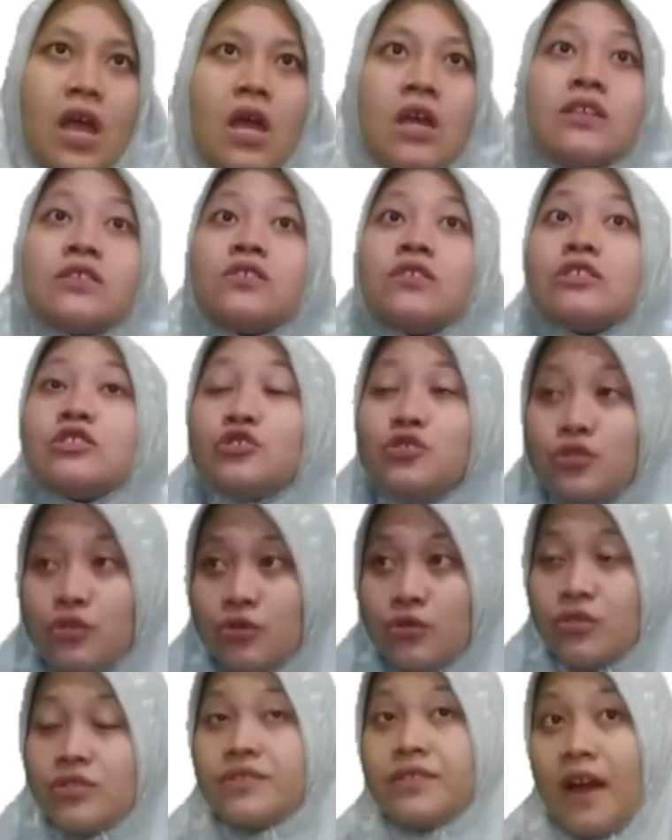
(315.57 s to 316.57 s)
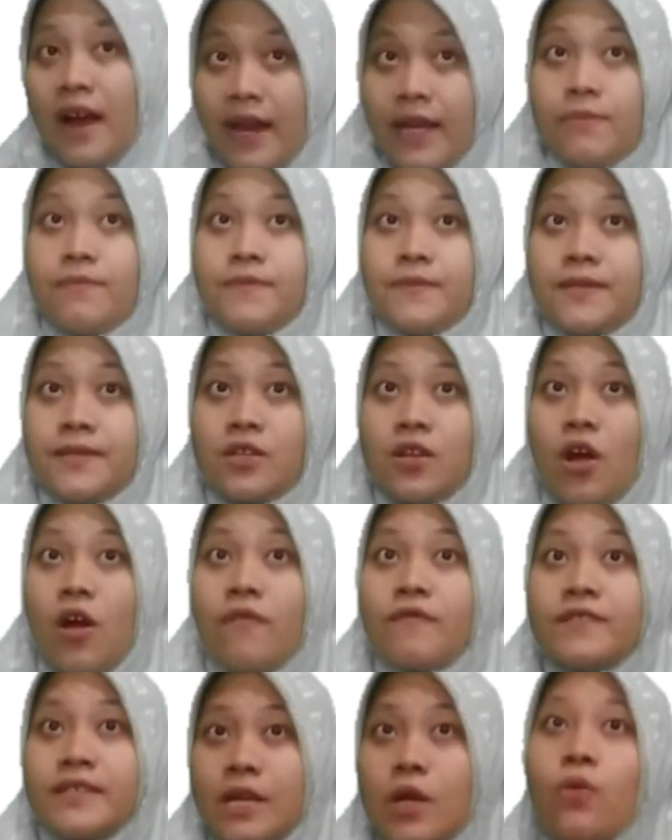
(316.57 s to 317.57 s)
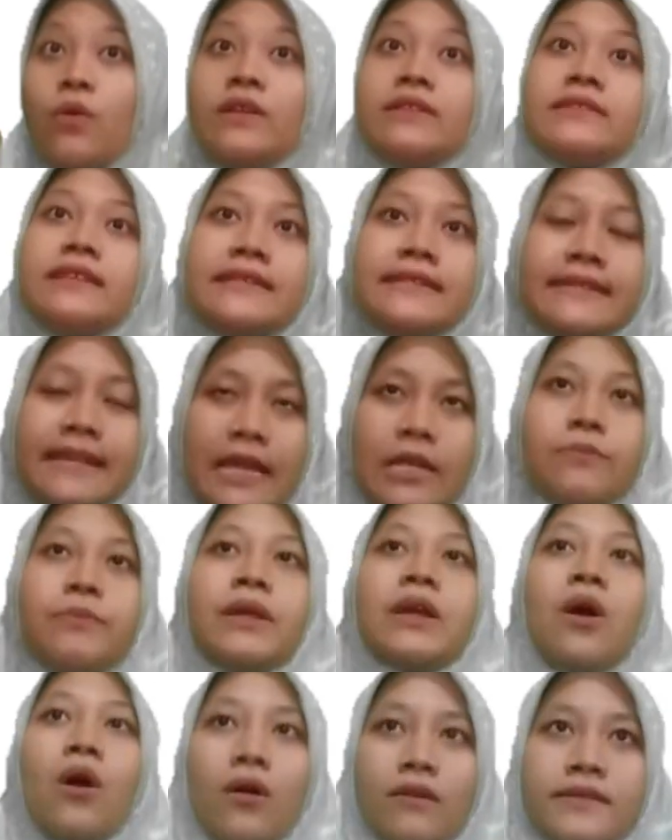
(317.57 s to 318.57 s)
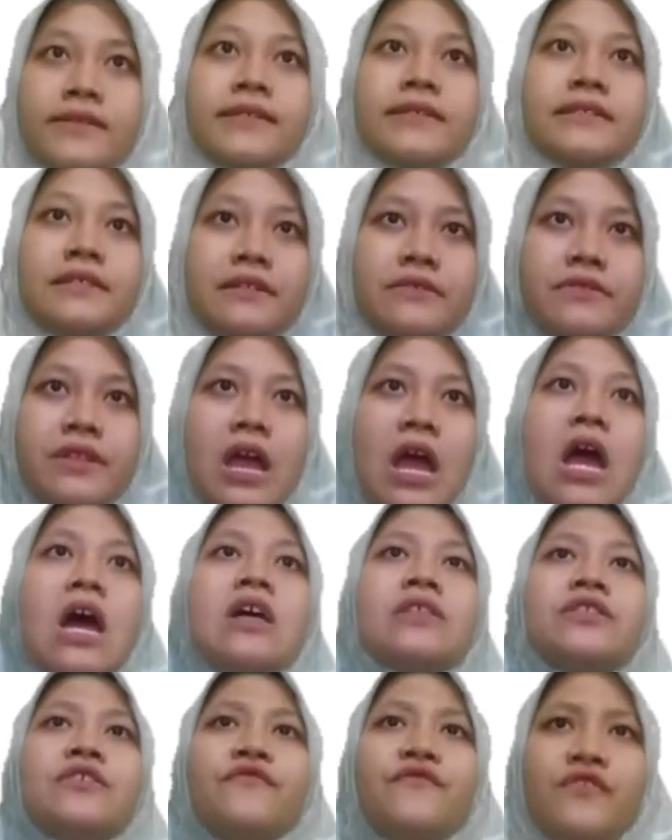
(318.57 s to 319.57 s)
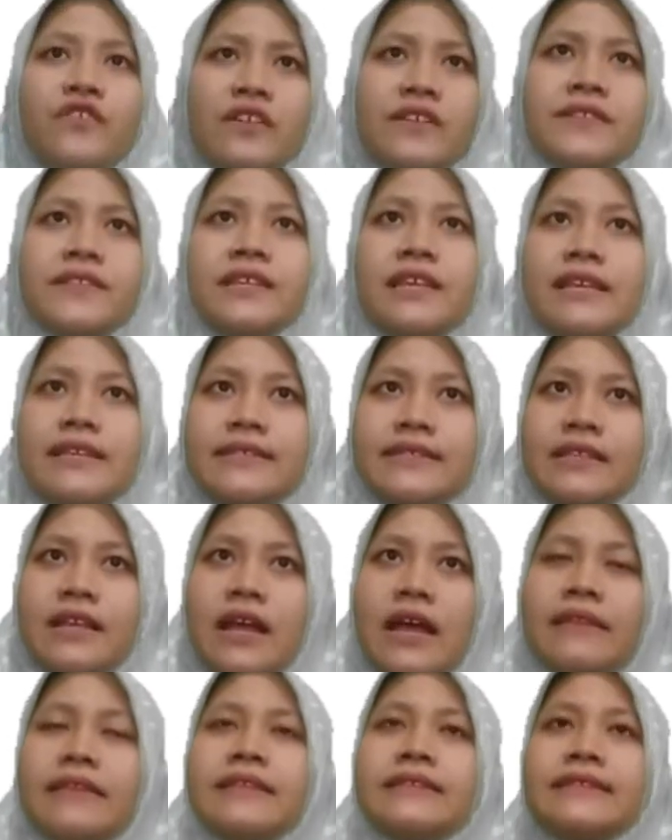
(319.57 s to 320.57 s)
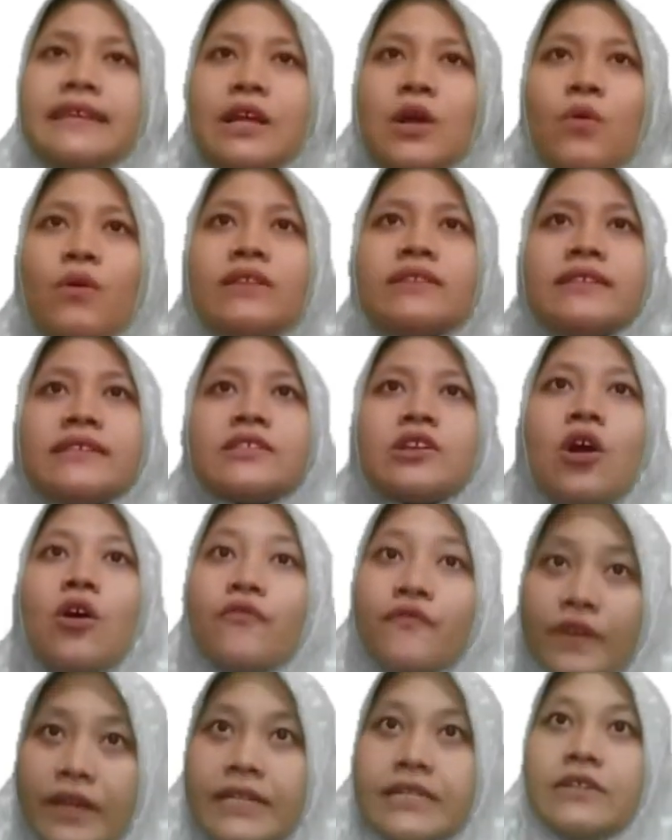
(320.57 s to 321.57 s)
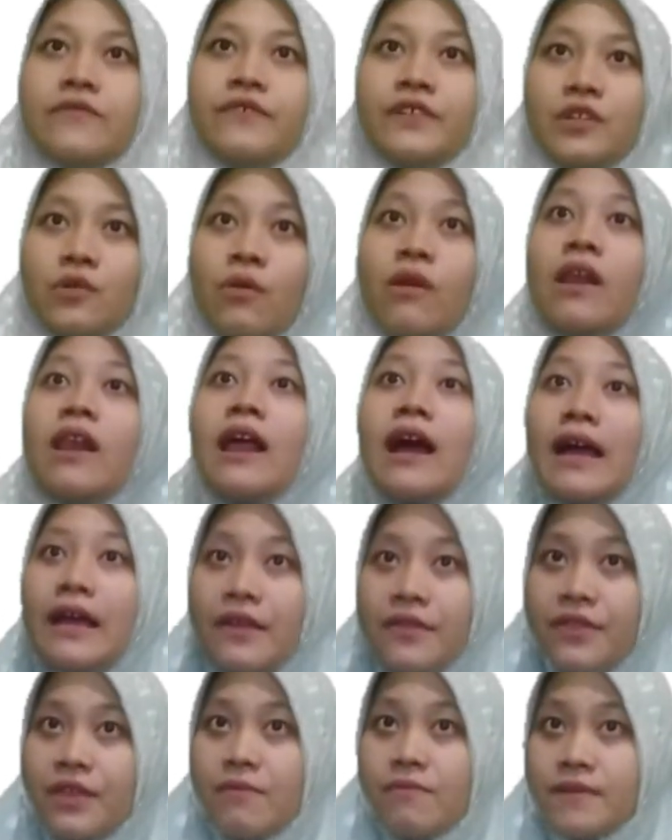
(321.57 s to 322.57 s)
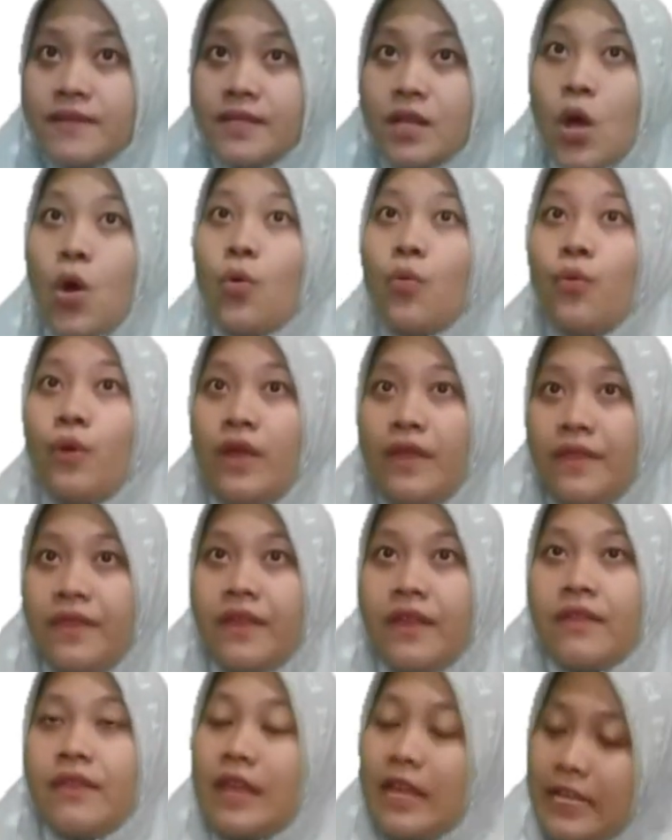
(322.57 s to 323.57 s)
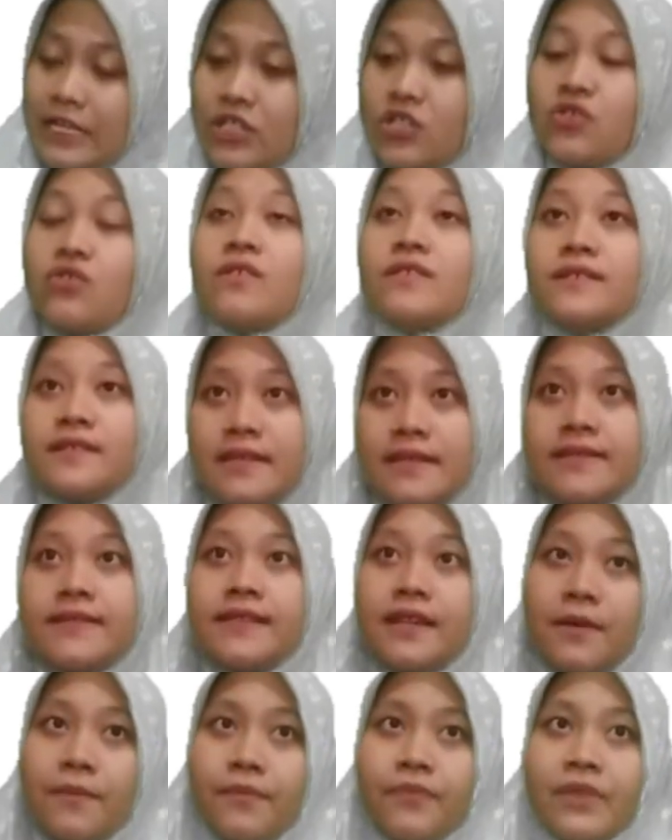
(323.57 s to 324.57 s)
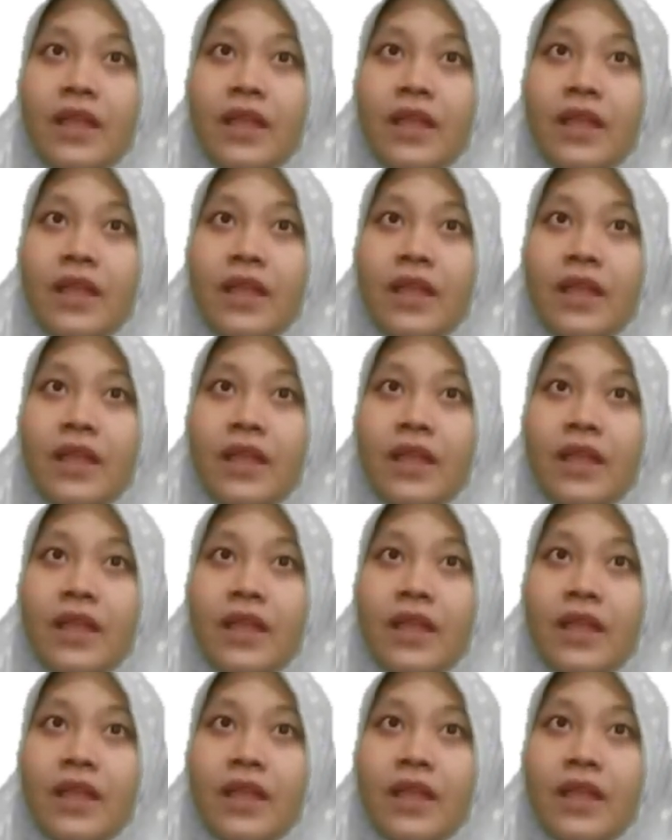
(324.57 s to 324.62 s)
So two types of sequences can be considered. The first is the sequences of individual items within each system,